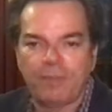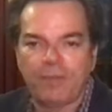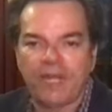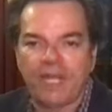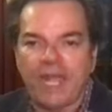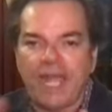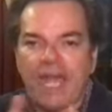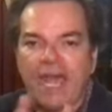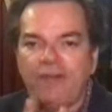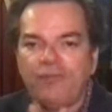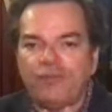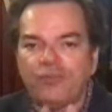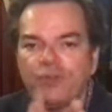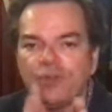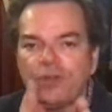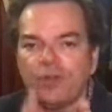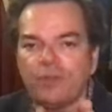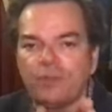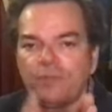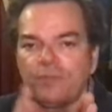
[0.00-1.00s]
But
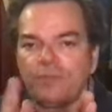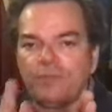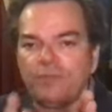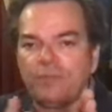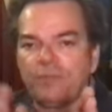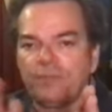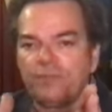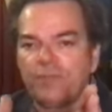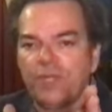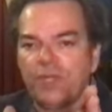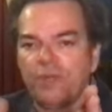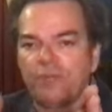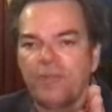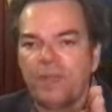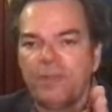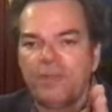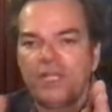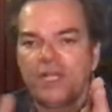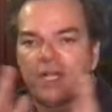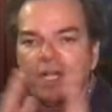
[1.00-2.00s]
after
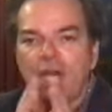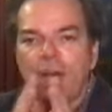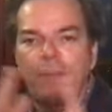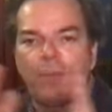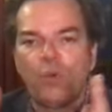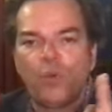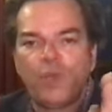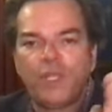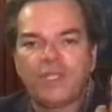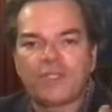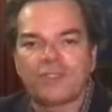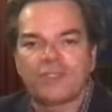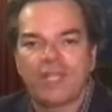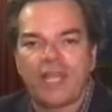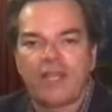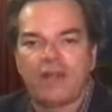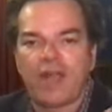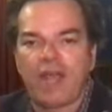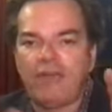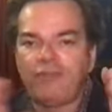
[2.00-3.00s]
maybe a couple weeks
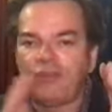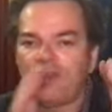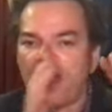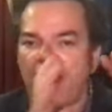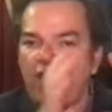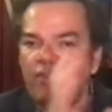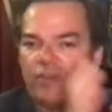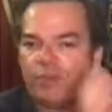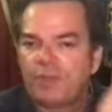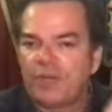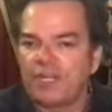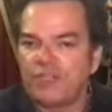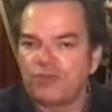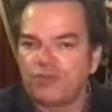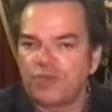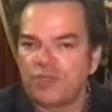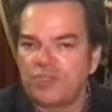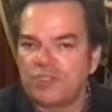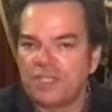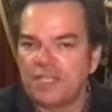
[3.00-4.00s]
later, after everybody's
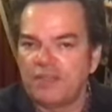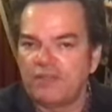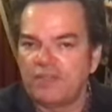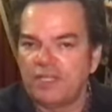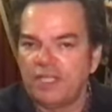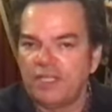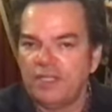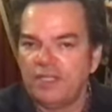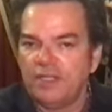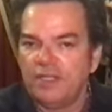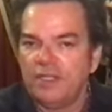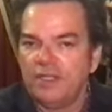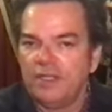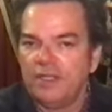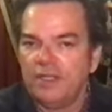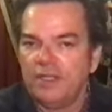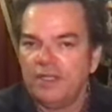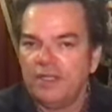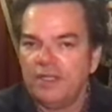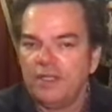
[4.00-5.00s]
received it,
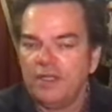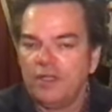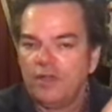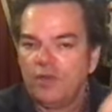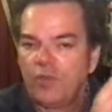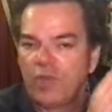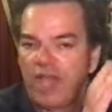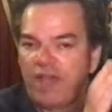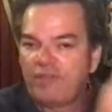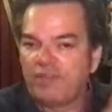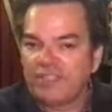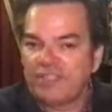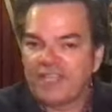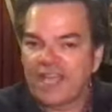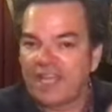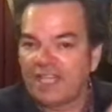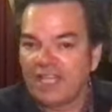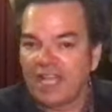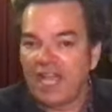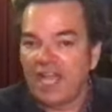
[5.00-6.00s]
we have a
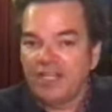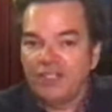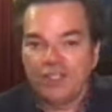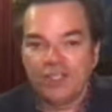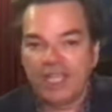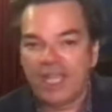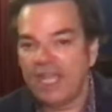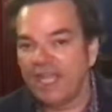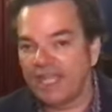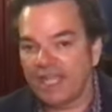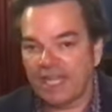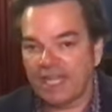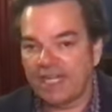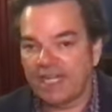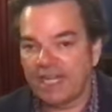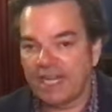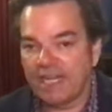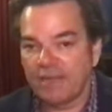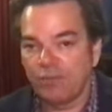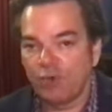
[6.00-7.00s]
deadline. You can't get
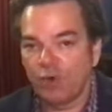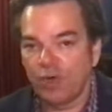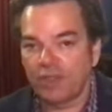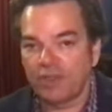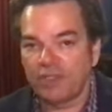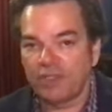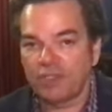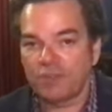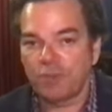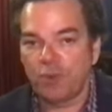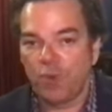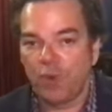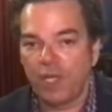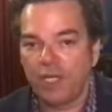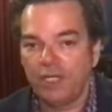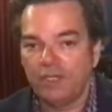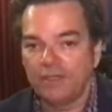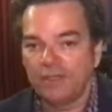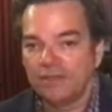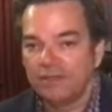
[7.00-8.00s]
it anymore at this
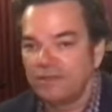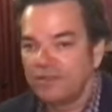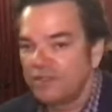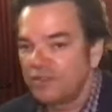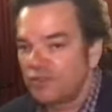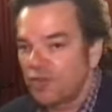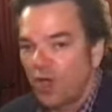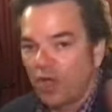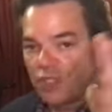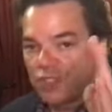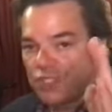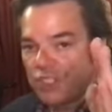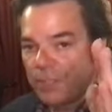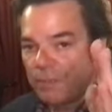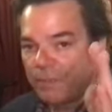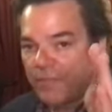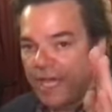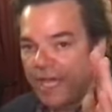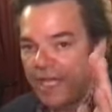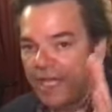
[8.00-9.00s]
point. It's all
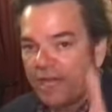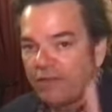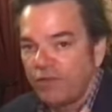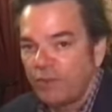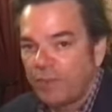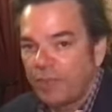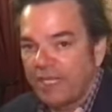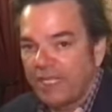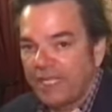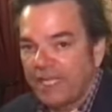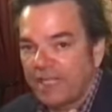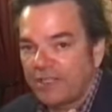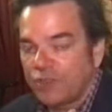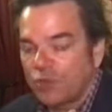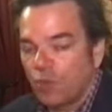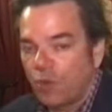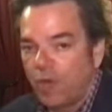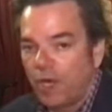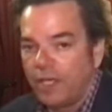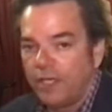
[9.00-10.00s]
shipped out, everybody
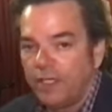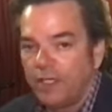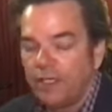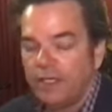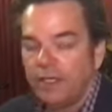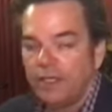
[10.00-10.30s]
gets one.